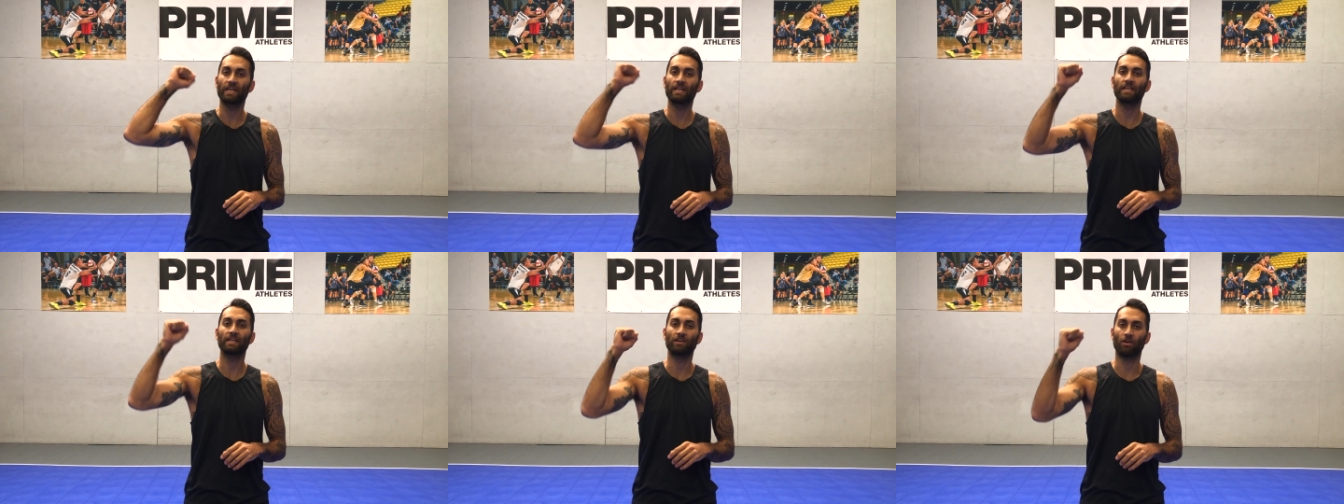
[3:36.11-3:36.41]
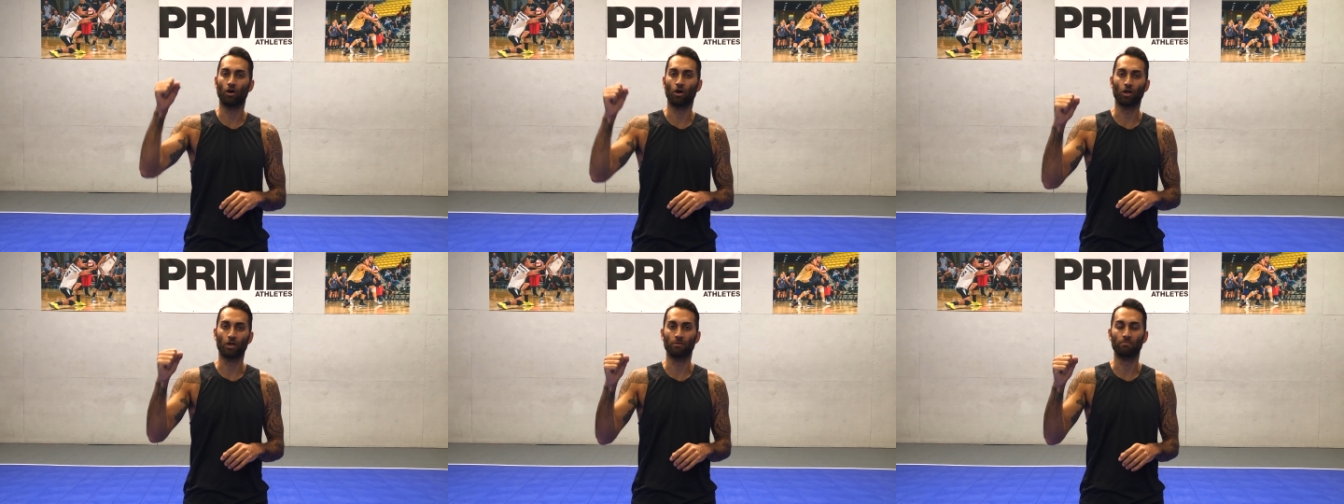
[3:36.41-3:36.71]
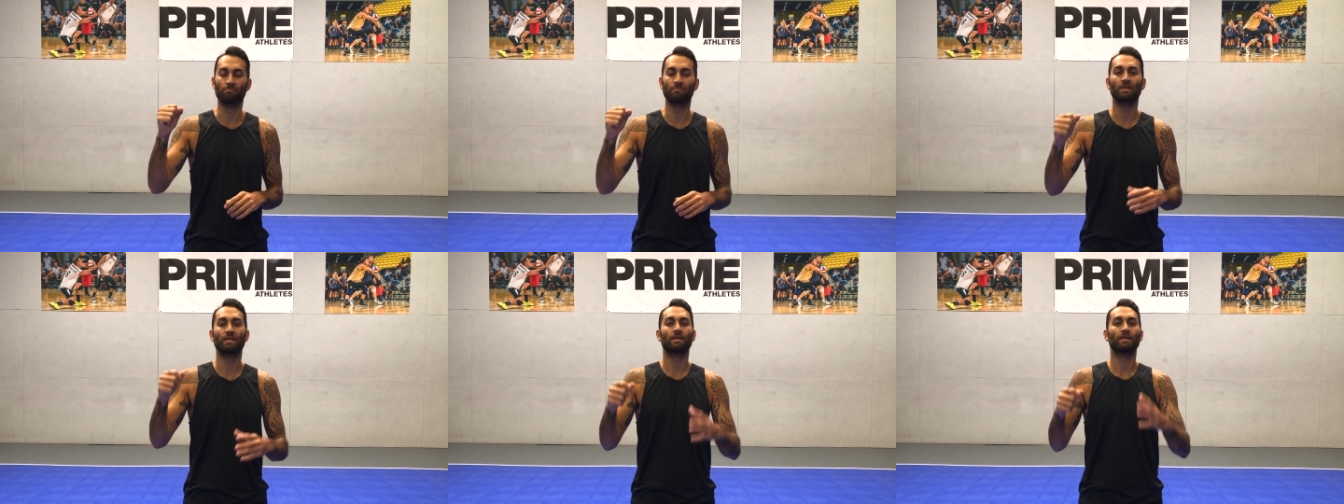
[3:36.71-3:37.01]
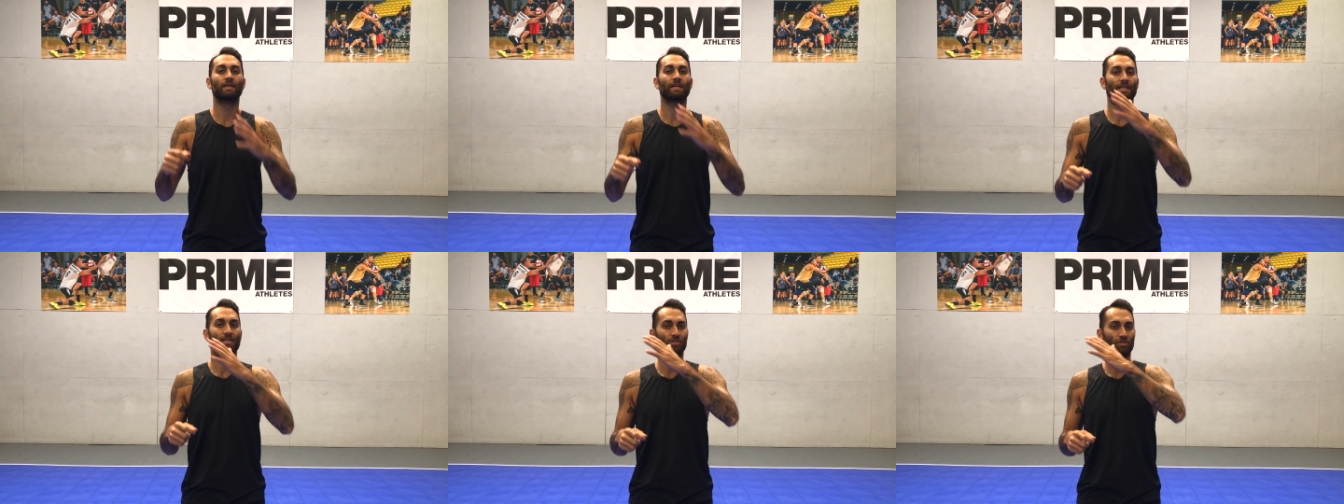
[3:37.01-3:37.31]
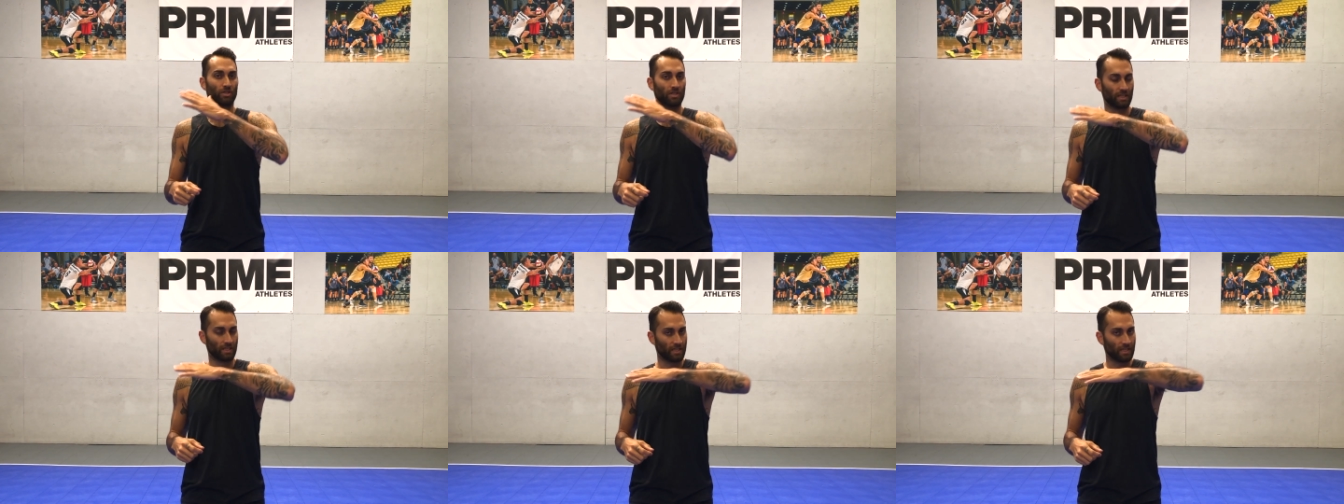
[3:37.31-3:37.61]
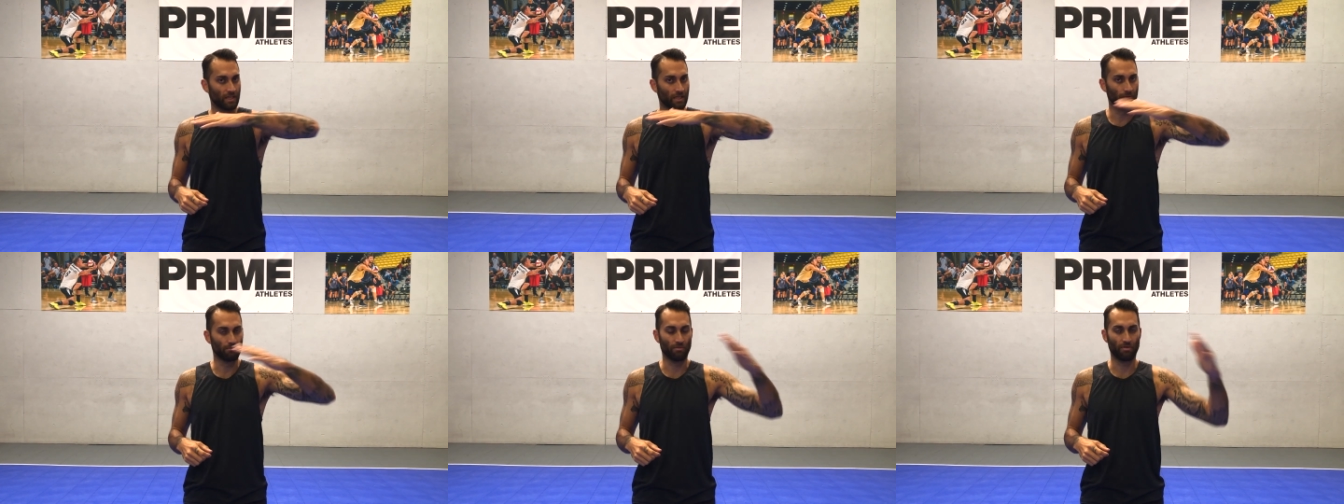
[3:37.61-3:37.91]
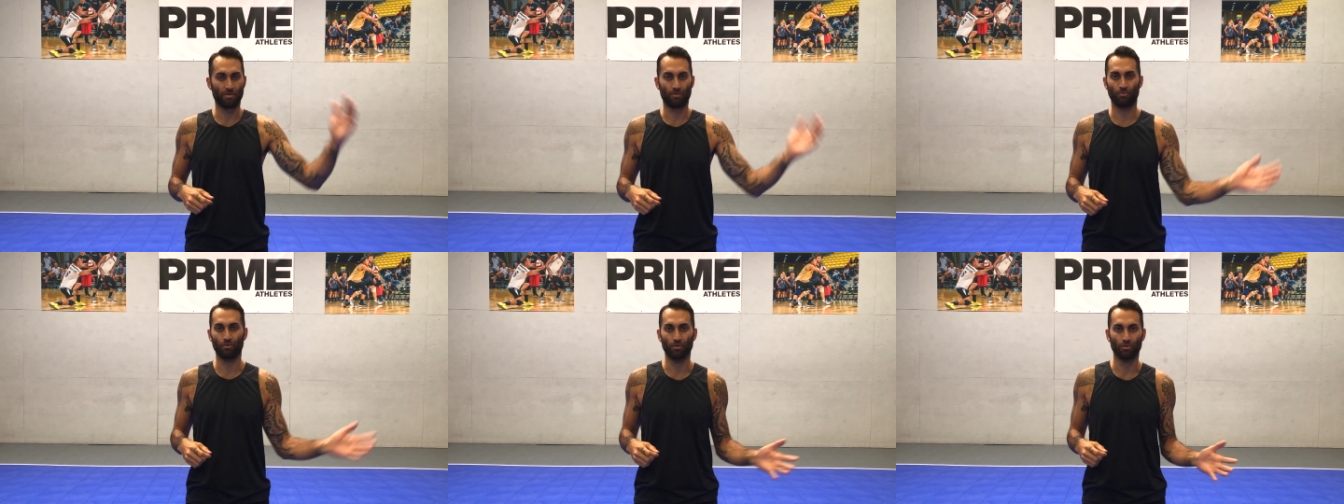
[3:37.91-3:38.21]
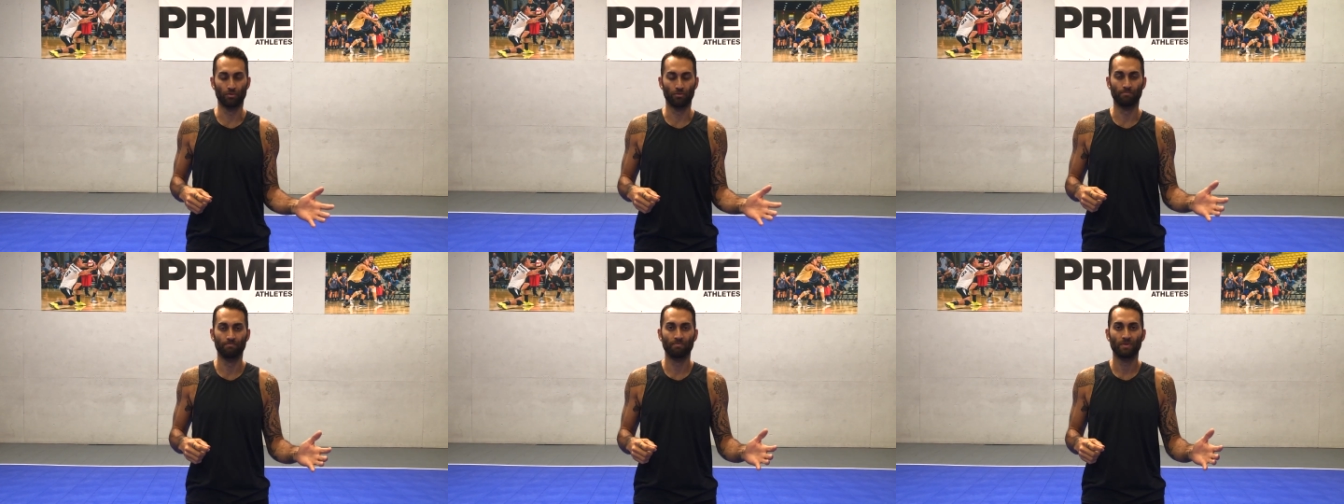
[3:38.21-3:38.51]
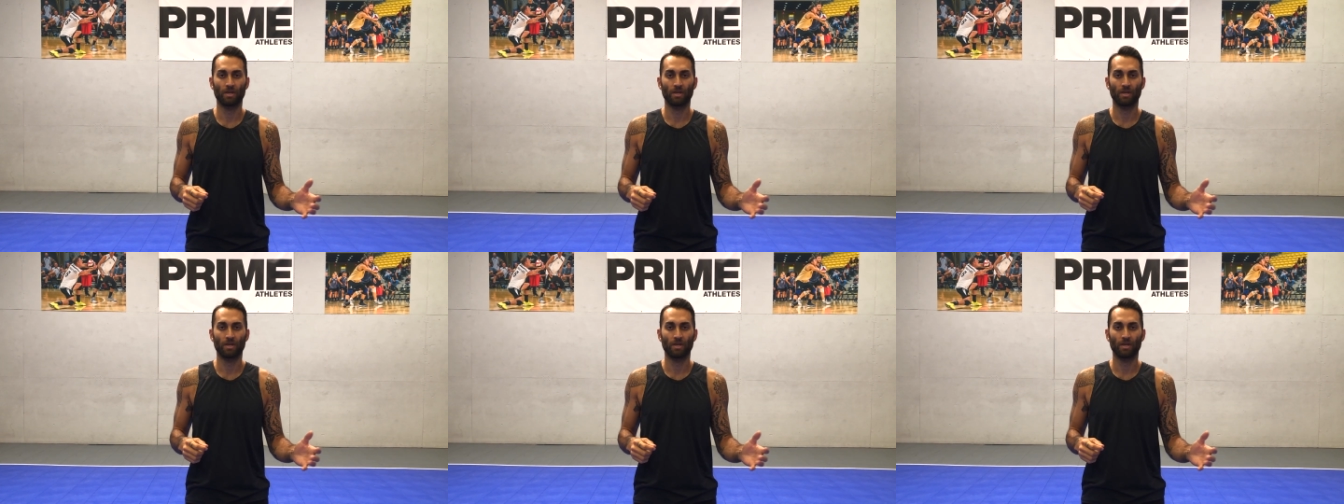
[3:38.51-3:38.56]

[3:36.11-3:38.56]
hitting arm, is gonna come through.